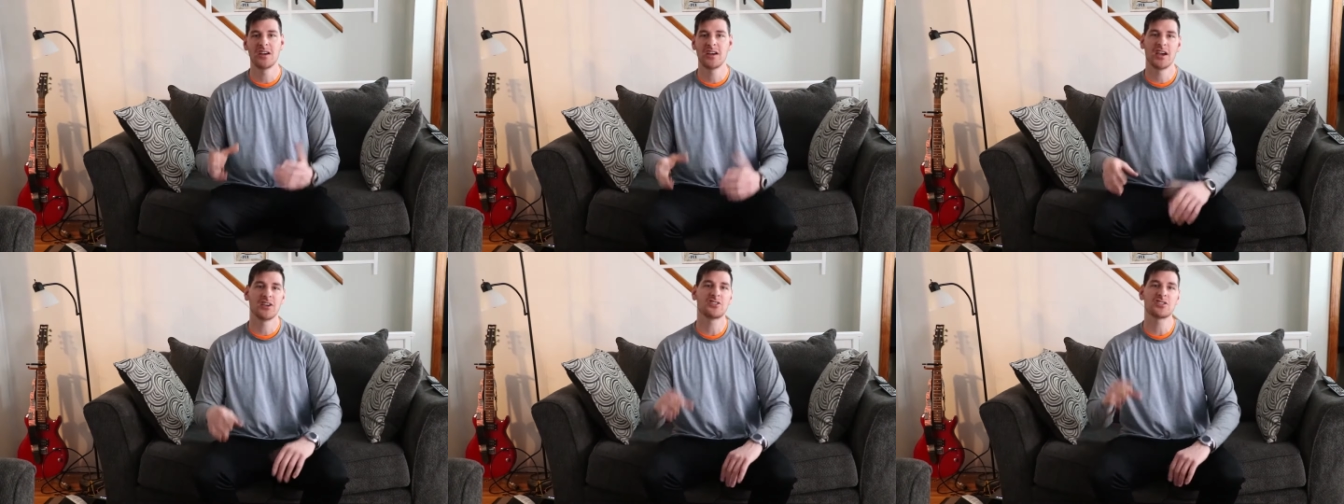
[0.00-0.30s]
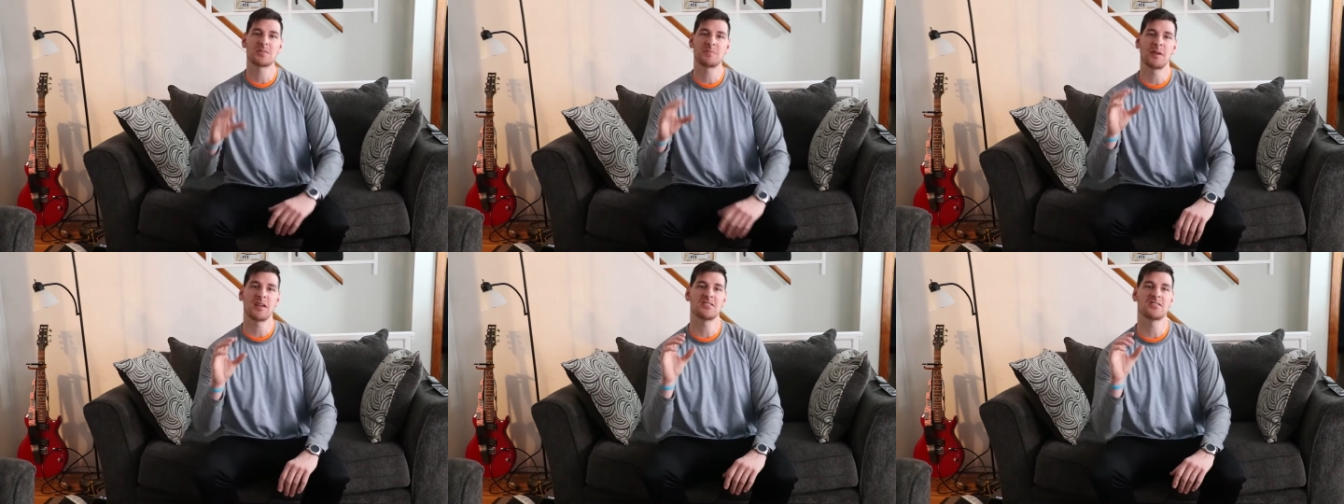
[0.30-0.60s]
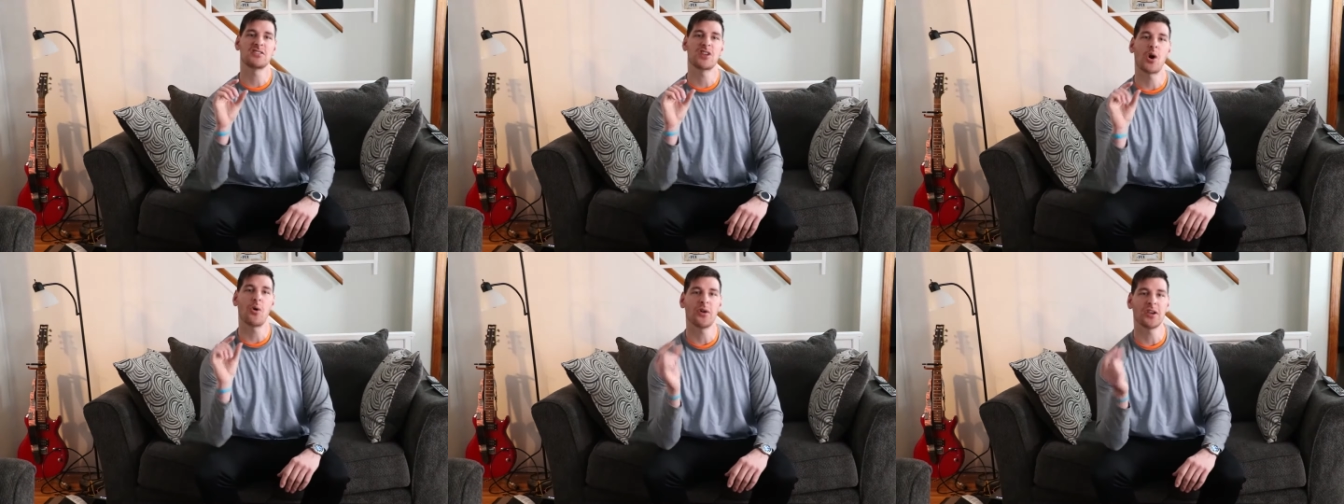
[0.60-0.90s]
It just means
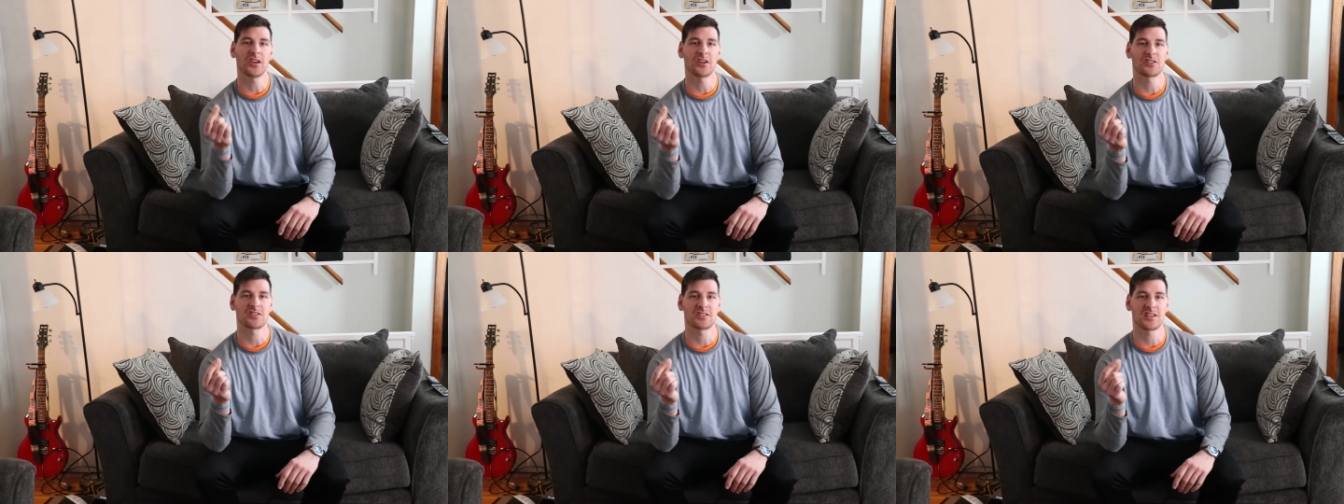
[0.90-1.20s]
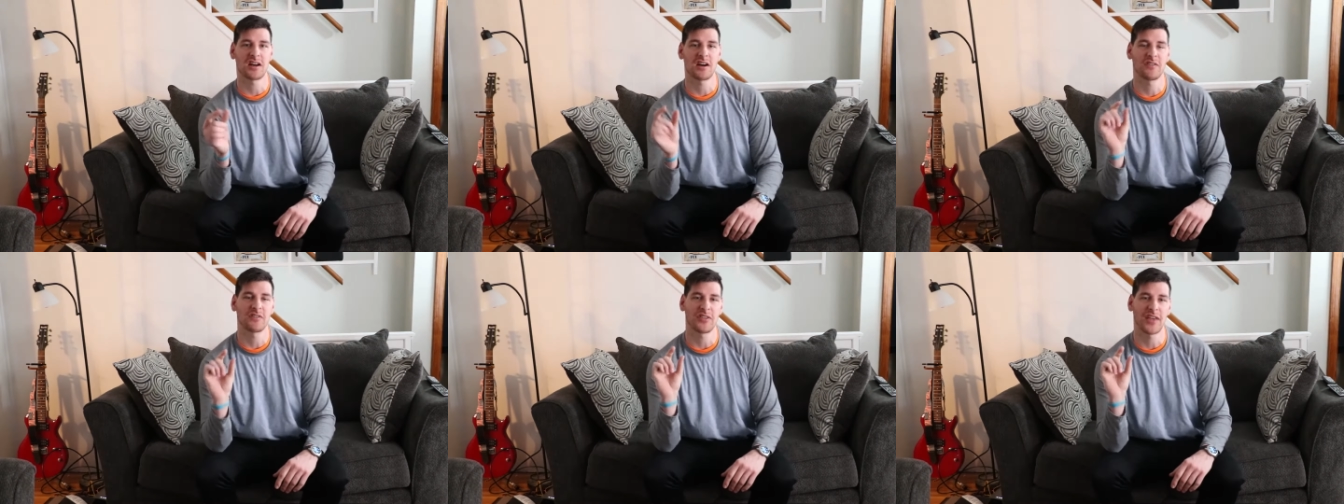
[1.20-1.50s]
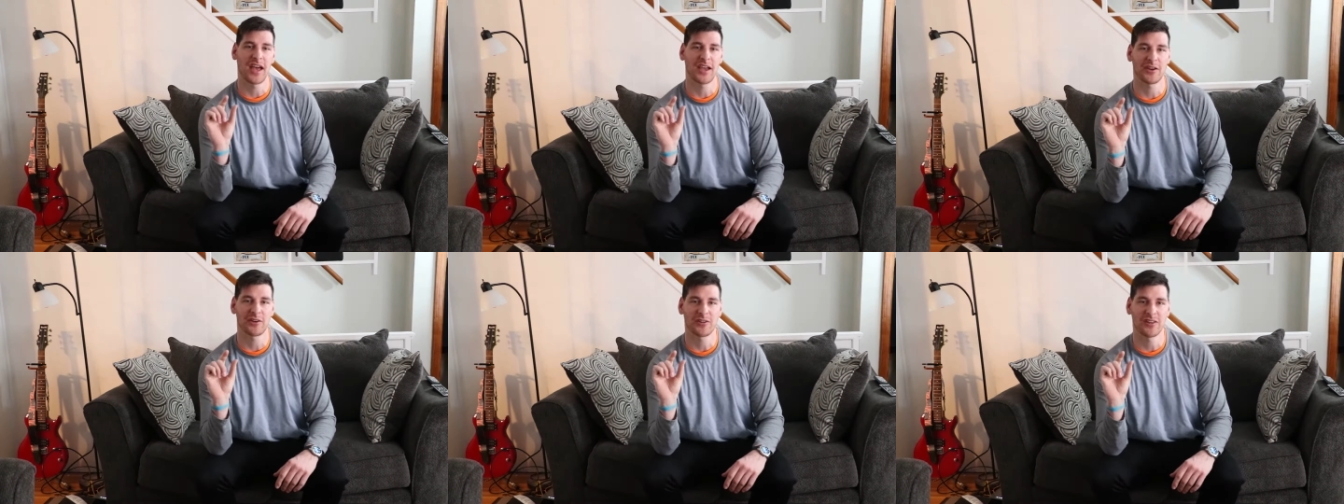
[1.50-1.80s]
knowing yourself
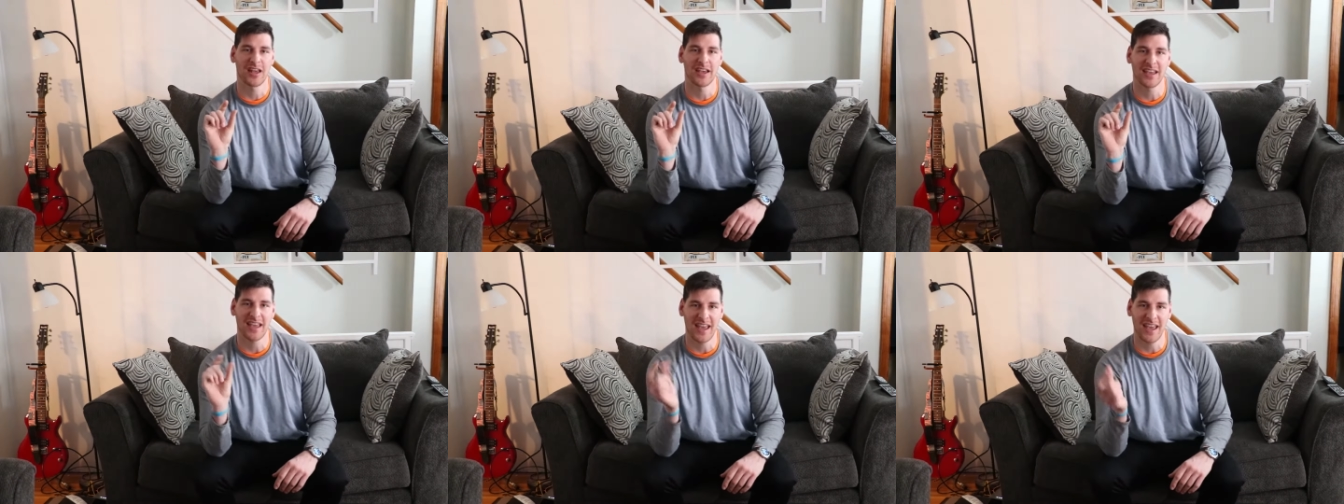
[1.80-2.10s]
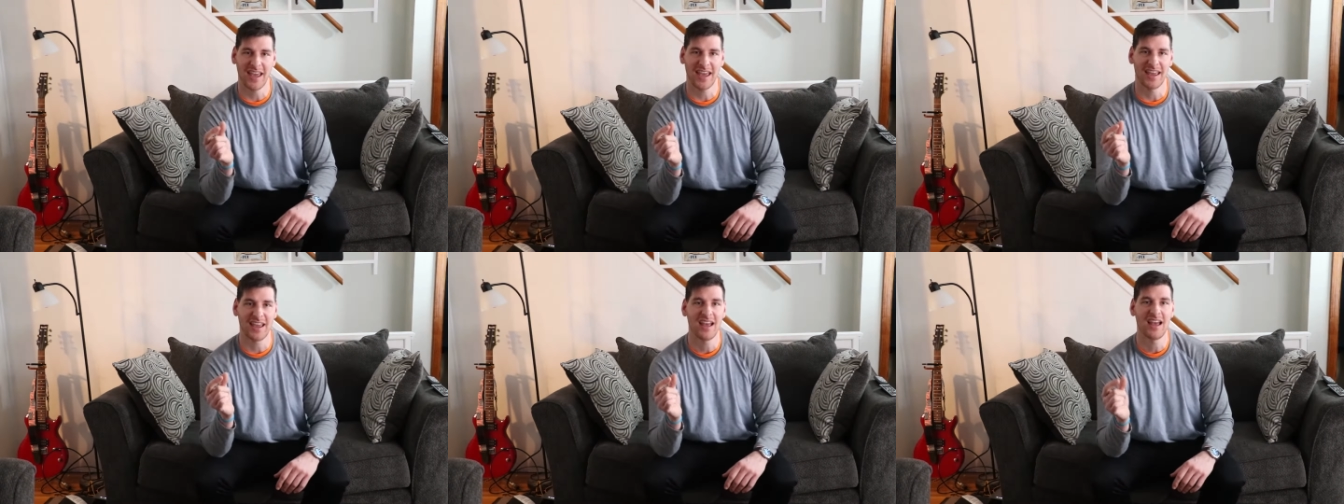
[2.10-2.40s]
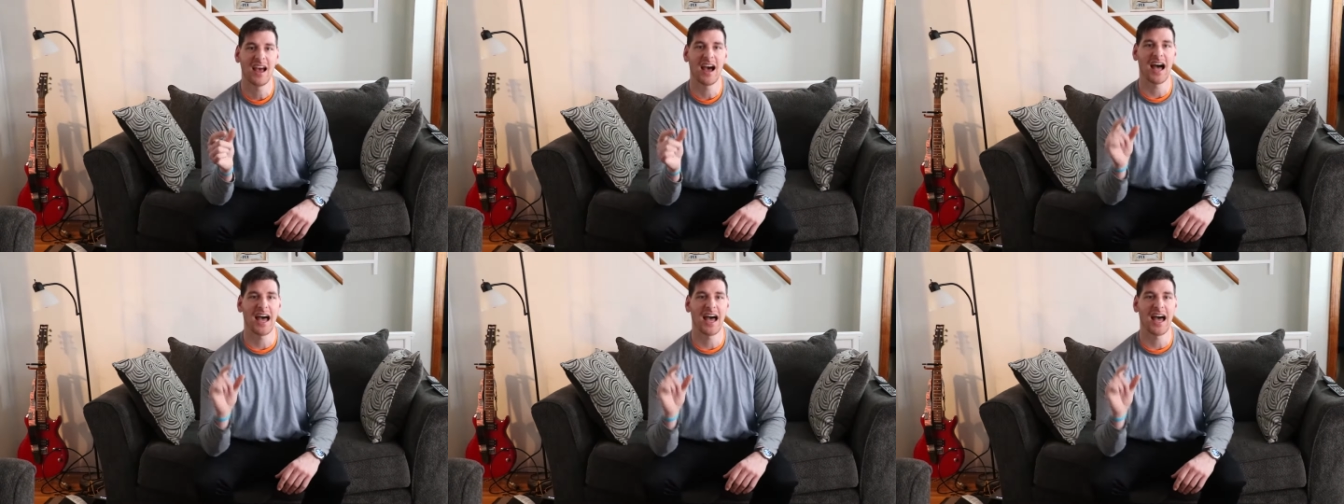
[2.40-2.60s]
that you're like, hey,